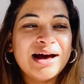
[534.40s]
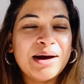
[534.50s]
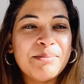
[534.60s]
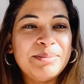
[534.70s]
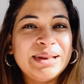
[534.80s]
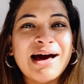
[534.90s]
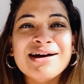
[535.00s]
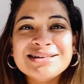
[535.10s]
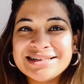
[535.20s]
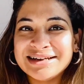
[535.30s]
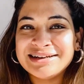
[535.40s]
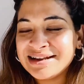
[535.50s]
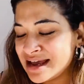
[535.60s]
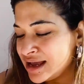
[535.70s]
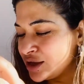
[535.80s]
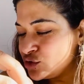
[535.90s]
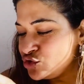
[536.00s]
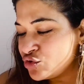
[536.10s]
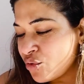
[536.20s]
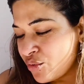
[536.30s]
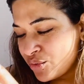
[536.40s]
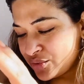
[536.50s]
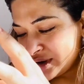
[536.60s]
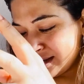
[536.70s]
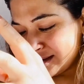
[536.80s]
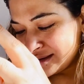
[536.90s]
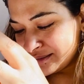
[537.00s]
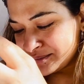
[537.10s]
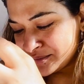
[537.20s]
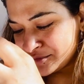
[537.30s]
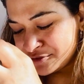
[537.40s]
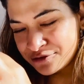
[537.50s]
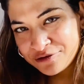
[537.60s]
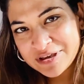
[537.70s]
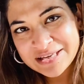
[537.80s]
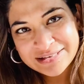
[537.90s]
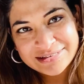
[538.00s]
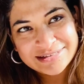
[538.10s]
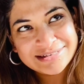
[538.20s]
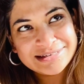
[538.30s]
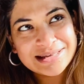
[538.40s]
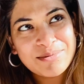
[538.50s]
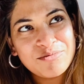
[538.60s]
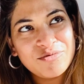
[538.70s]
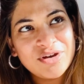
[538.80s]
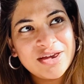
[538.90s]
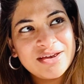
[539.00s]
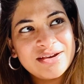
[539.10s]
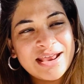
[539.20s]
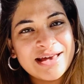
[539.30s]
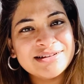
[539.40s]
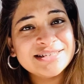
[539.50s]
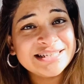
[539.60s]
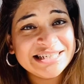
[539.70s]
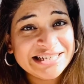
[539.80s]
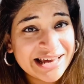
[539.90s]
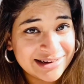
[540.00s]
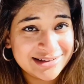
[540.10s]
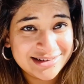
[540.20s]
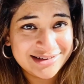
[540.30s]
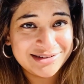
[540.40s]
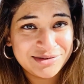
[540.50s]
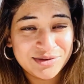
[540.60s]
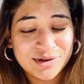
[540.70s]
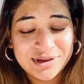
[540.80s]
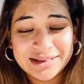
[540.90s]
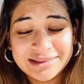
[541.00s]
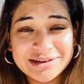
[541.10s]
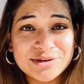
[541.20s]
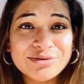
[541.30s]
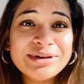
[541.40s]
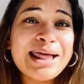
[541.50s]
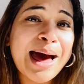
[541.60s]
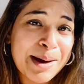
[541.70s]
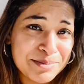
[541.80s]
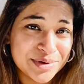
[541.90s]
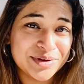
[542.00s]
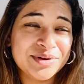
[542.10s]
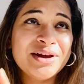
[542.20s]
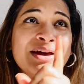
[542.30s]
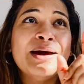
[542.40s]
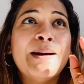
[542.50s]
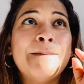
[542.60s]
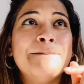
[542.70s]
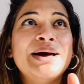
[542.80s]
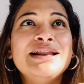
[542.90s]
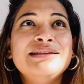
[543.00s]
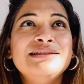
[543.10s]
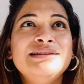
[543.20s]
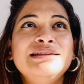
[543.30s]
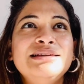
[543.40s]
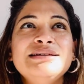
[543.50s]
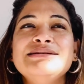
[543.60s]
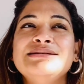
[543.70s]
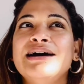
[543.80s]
planted your feet somewhere else yet. This will happen, but this time